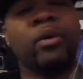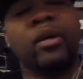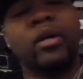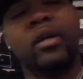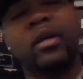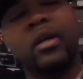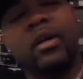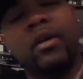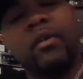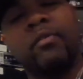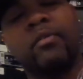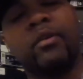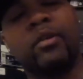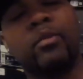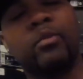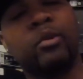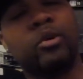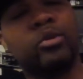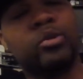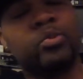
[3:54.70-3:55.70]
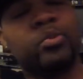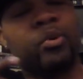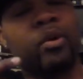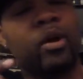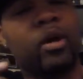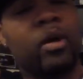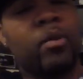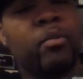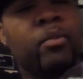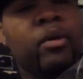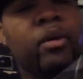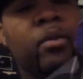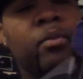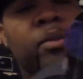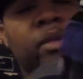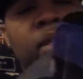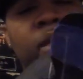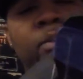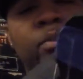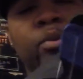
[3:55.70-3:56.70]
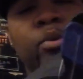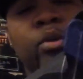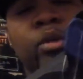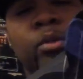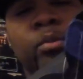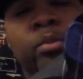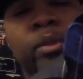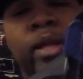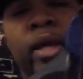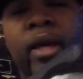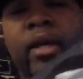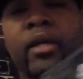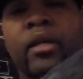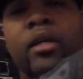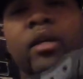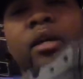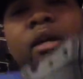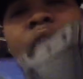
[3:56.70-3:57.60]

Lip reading: But for the most part, I'm gonna keep it on the black.